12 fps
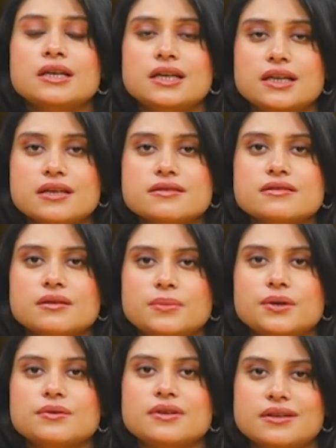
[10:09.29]
less
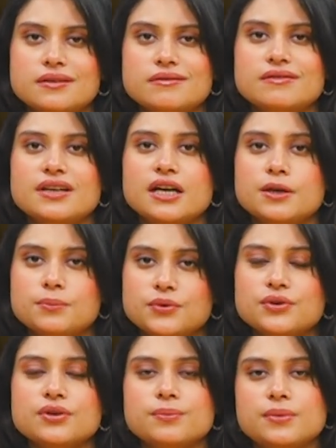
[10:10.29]
about love and
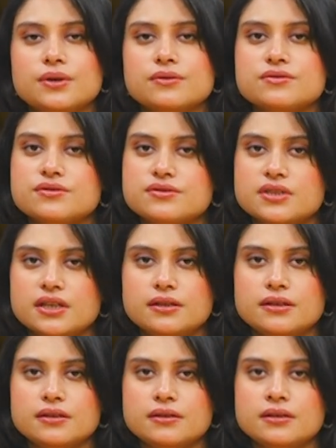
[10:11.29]
more about
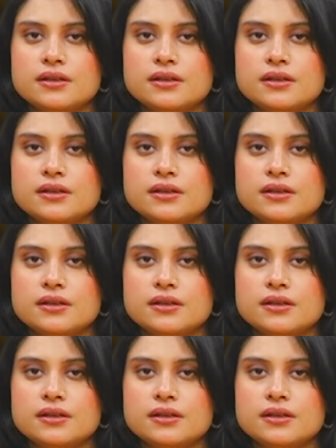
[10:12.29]
society.